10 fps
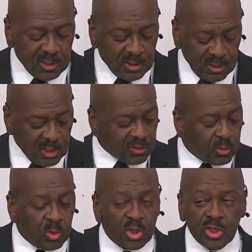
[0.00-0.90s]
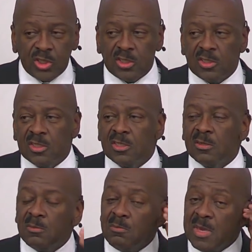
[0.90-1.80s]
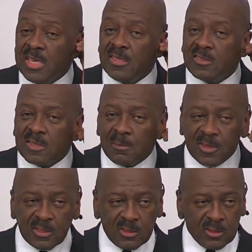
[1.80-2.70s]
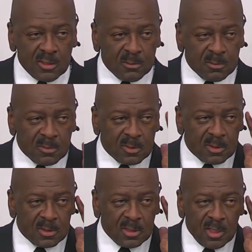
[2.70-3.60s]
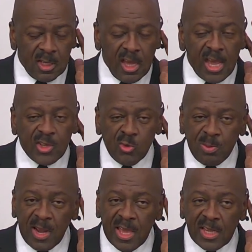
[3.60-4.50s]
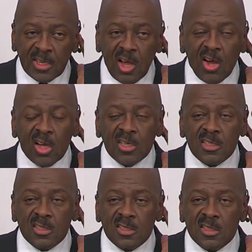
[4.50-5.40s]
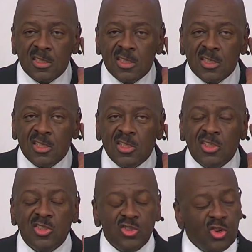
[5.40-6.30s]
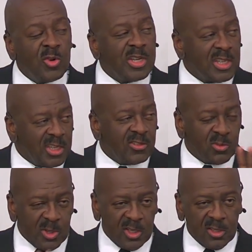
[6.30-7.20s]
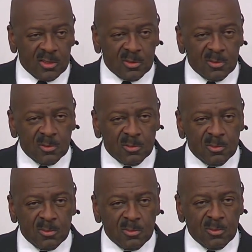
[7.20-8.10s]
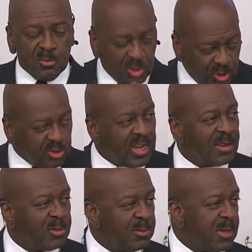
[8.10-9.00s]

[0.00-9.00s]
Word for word: this word means something to you and you plan on doing his will, would you stand with me?